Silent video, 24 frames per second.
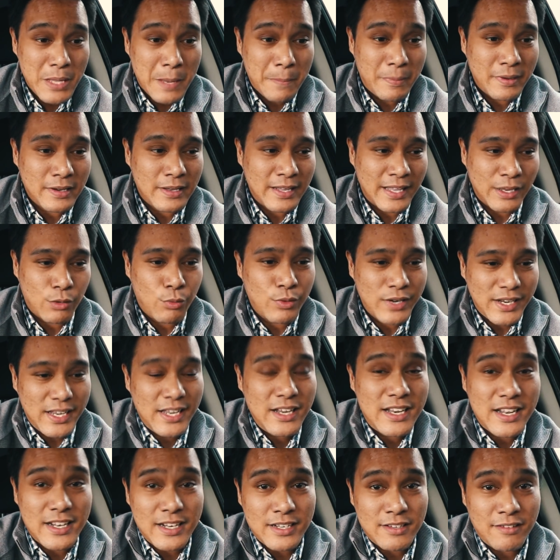But like when I
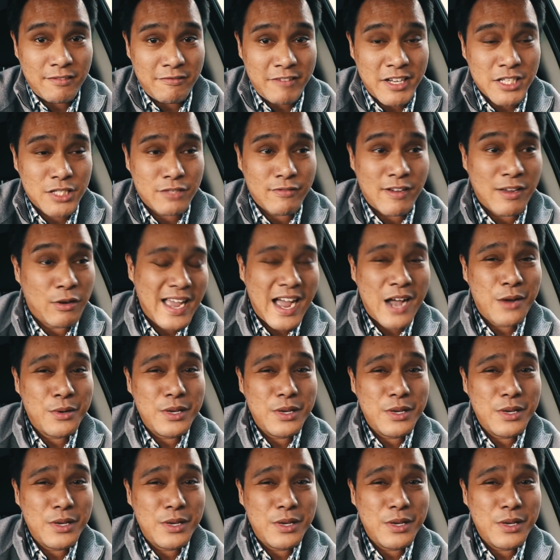eat at a restaurant, I